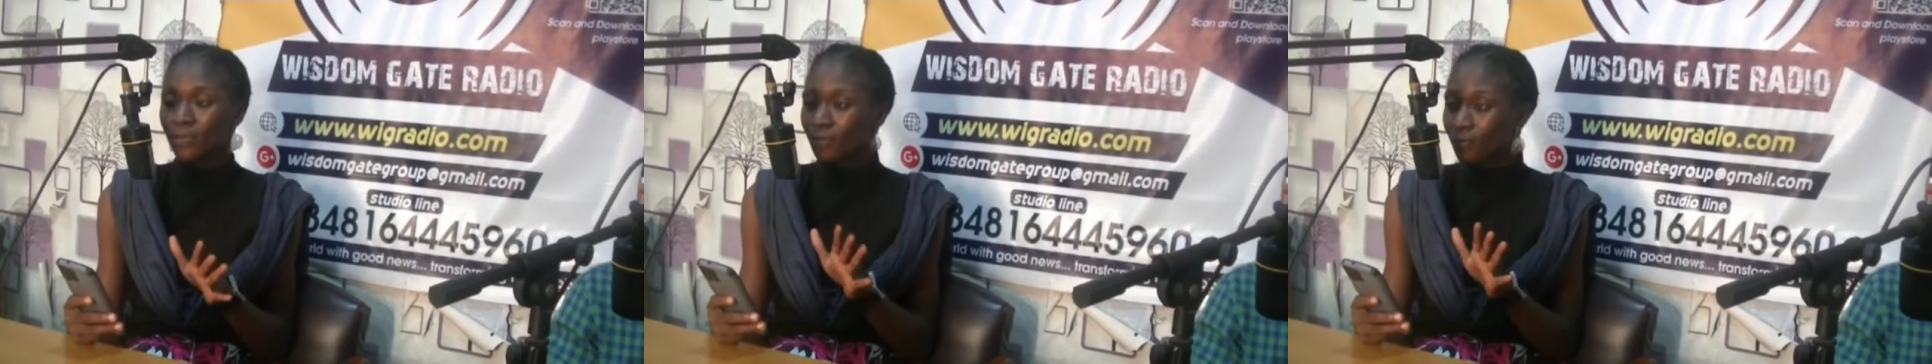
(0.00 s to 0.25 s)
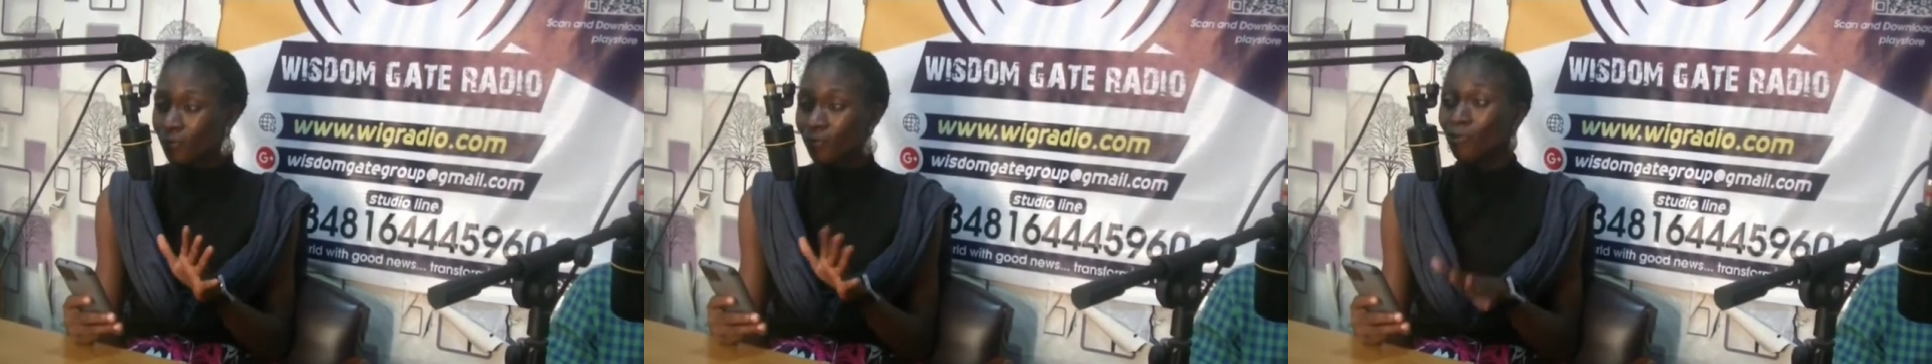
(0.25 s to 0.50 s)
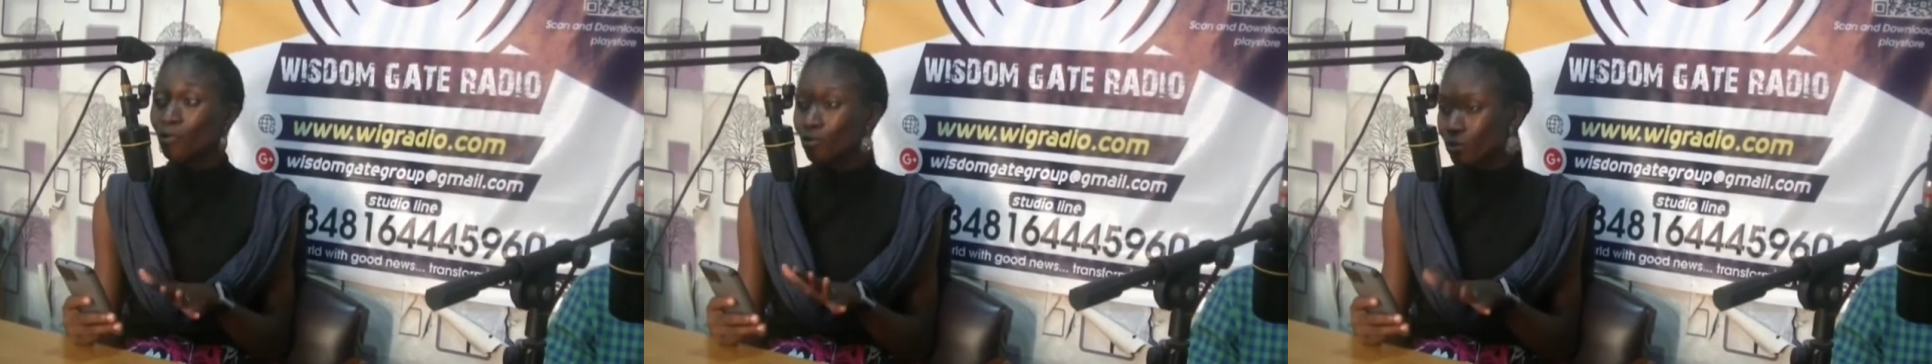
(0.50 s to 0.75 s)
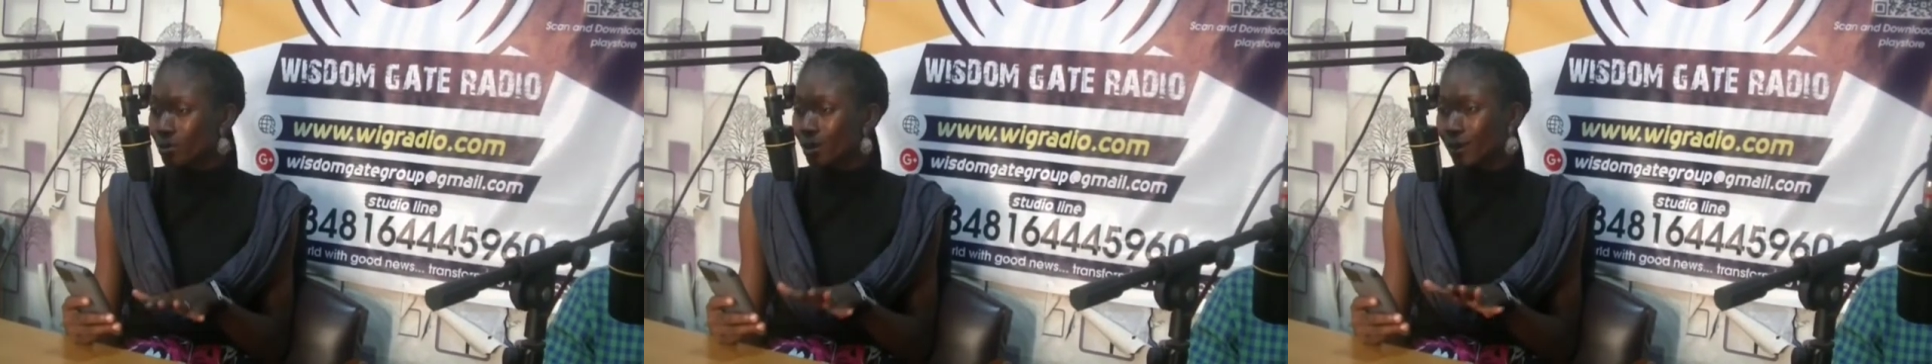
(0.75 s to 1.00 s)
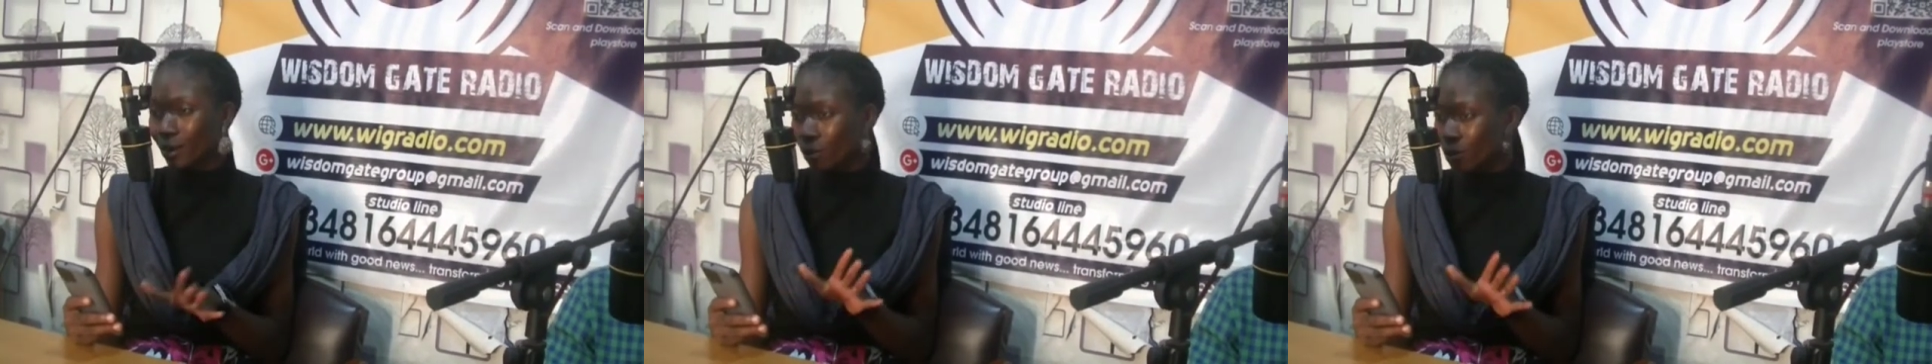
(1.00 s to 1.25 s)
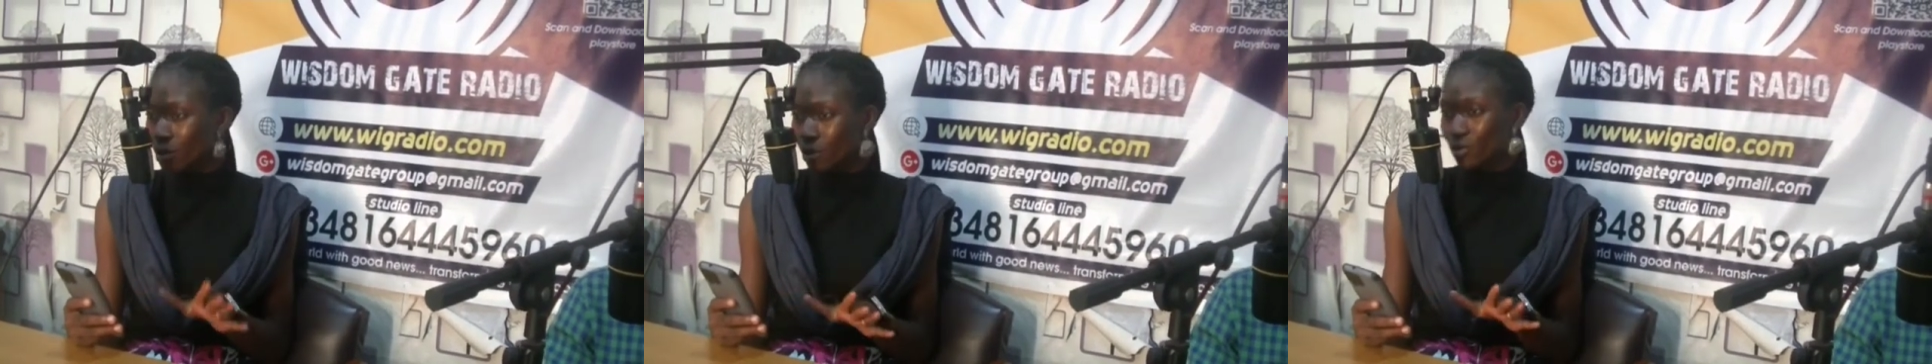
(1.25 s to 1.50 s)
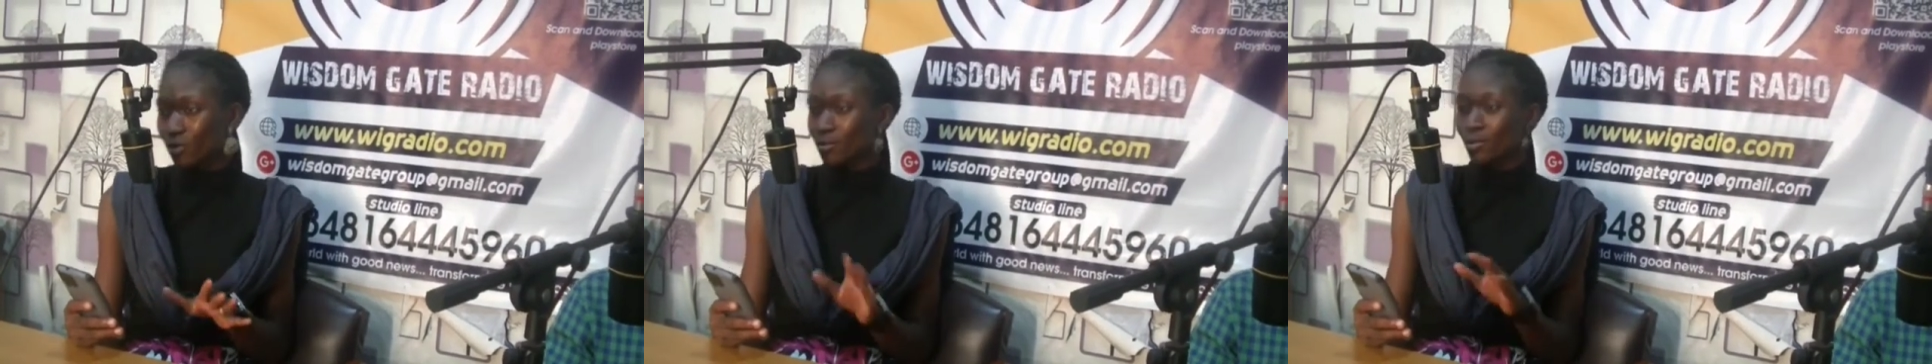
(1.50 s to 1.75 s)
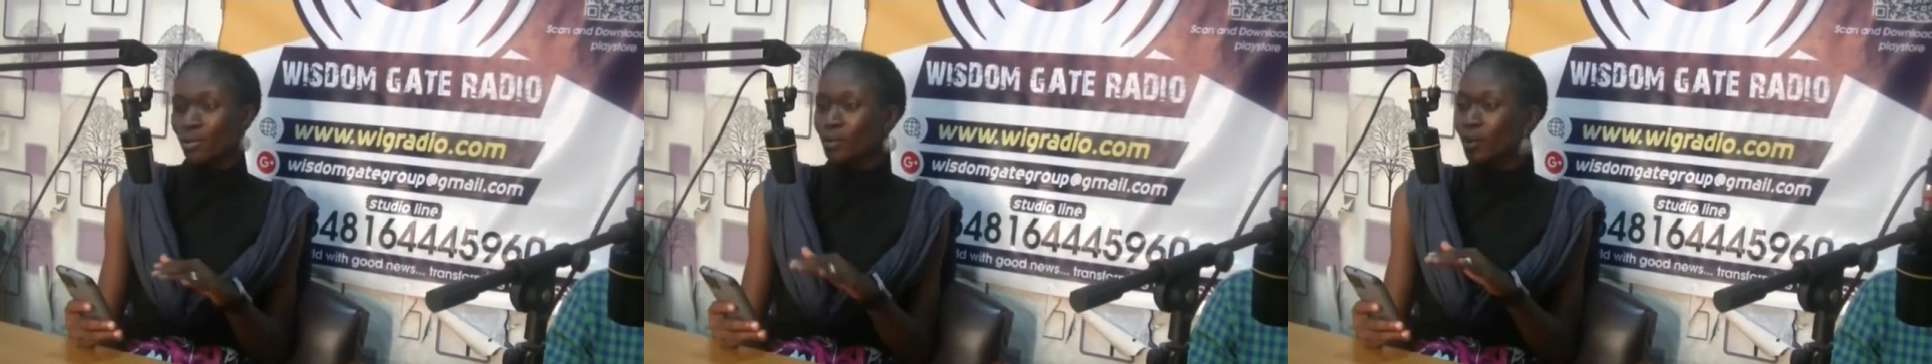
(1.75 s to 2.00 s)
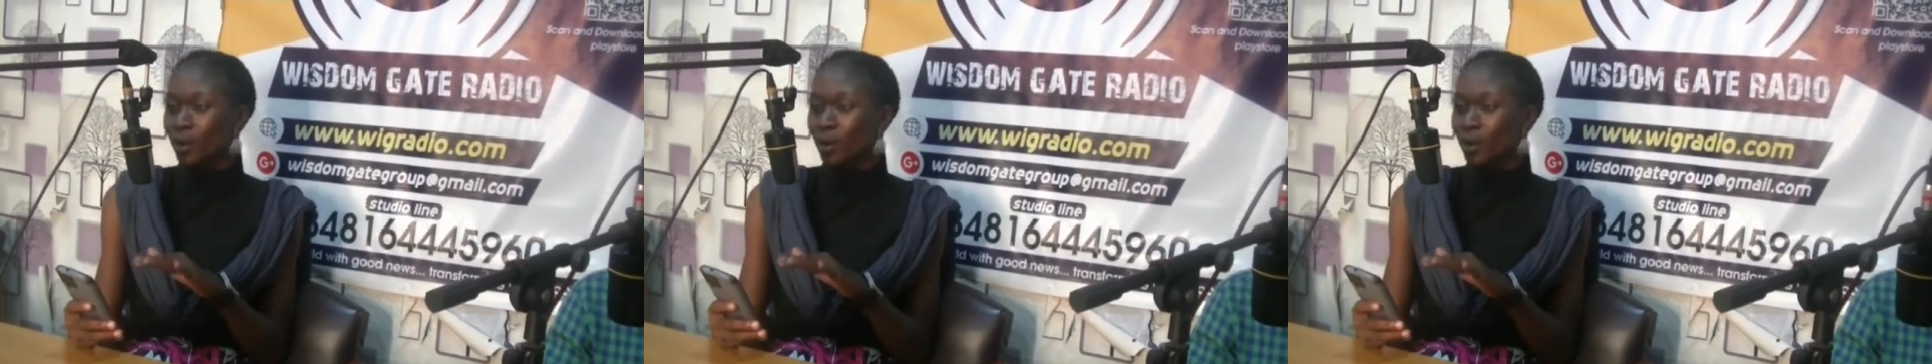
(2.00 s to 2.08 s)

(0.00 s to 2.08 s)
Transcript: food and accommodation, so don't worry